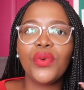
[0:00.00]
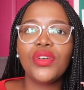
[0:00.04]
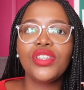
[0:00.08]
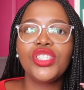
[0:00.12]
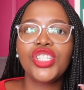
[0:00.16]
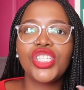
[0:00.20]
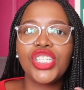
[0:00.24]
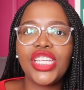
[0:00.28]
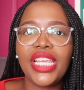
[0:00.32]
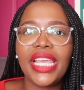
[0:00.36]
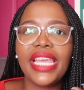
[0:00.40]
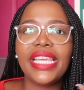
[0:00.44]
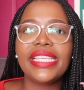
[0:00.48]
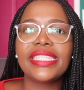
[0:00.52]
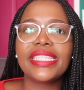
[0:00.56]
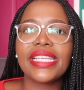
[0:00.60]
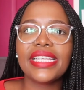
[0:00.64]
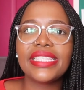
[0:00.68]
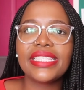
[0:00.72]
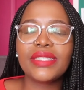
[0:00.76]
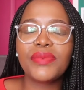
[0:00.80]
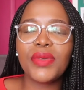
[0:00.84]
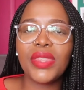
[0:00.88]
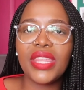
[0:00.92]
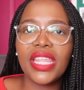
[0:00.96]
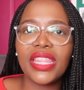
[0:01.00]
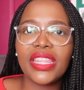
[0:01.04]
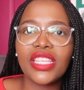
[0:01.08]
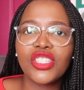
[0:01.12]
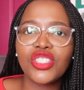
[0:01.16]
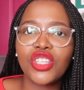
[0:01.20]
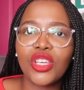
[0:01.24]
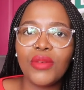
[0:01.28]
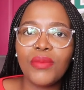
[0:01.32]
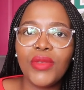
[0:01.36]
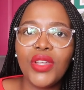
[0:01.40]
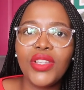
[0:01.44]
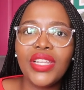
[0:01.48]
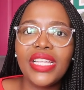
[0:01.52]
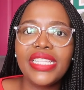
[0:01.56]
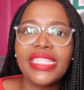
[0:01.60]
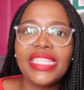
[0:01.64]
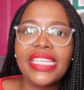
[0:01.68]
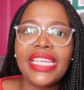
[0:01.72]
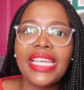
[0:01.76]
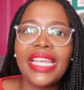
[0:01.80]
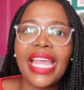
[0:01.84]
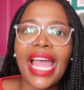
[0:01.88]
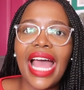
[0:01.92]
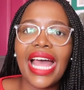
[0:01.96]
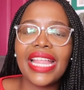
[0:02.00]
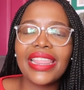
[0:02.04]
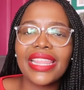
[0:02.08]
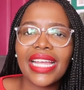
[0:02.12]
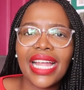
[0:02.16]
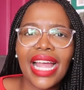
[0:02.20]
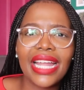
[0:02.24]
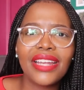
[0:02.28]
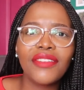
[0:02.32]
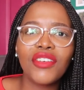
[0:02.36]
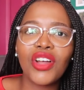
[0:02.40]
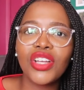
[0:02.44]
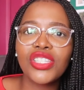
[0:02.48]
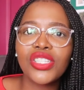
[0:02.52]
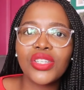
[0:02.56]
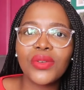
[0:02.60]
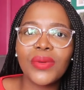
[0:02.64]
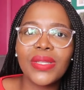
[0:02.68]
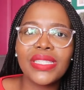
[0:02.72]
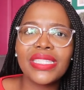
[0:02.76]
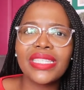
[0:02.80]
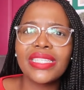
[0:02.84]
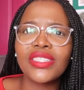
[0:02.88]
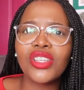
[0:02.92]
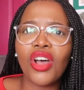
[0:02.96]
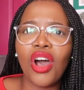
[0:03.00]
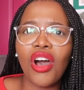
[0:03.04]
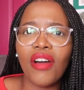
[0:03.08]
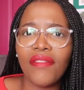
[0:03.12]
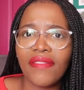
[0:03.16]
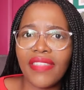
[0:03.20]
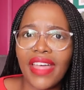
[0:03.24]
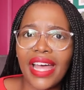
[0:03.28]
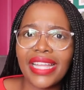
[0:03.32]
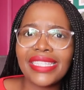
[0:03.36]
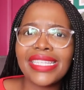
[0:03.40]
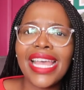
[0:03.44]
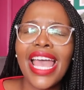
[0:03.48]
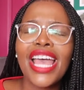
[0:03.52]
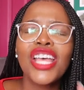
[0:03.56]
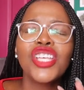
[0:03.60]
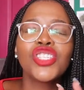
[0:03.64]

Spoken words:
she exists within this community and the kind of consequences of that.